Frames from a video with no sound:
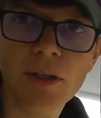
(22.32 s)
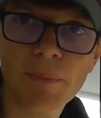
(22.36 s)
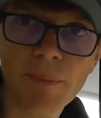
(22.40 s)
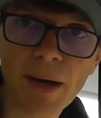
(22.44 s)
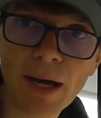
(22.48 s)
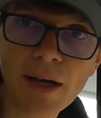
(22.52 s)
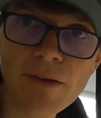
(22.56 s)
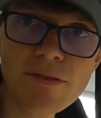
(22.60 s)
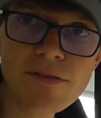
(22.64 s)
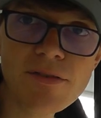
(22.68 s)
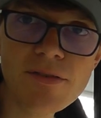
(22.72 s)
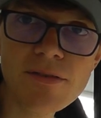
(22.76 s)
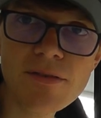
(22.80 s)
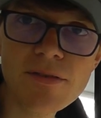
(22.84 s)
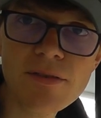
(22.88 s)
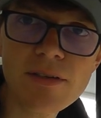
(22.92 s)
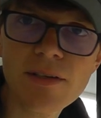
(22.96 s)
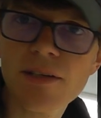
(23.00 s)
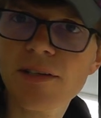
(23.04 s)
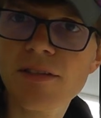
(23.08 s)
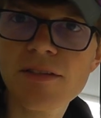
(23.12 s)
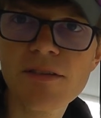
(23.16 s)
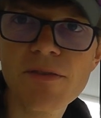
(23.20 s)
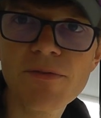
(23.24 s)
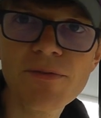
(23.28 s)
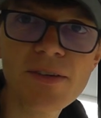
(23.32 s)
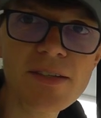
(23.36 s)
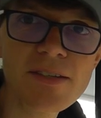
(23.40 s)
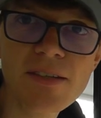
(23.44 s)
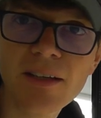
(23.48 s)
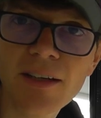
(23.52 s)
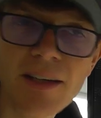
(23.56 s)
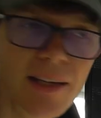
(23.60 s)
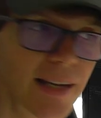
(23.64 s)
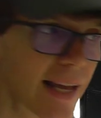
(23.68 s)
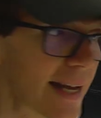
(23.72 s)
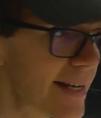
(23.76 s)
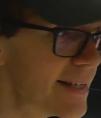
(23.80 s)
The mouse? It's a
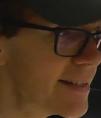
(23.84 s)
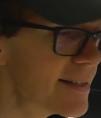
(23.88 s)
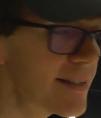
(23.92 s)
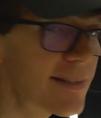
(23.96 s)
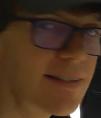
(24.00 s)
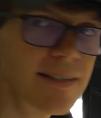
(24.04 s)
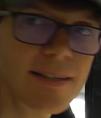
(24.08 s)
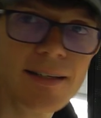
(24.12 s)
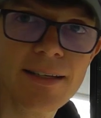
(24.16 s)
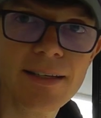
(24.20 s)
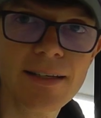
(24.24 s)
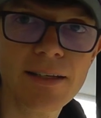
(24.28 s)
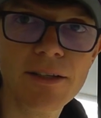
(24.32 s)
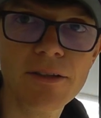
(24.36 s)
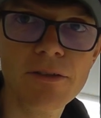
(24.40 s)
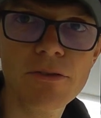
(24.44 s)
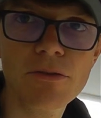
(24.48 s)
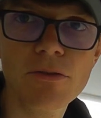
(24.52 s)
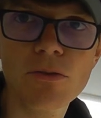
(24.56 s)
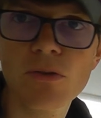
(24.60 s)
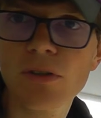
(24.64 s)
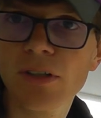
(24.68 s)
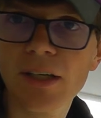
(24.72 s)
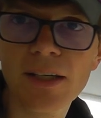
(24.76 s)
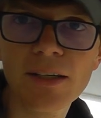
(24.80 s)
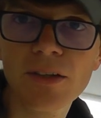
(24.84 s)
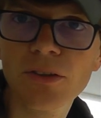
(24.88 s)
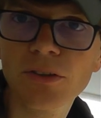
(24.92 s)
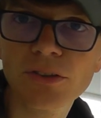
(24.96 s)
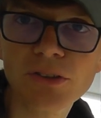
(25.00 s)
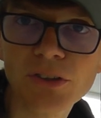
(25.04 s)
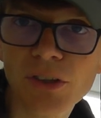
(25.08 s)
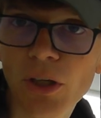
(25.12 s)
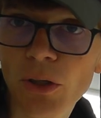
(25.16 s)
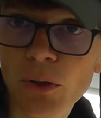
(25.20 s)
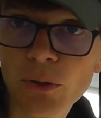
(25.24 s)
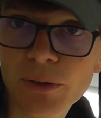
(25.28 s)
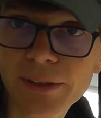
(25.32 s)
physical entity. You
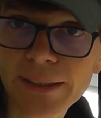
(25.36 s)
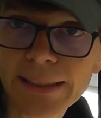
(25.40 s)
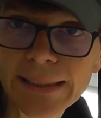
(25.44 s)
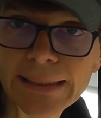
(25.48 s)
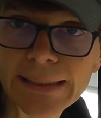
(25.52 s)
cannot code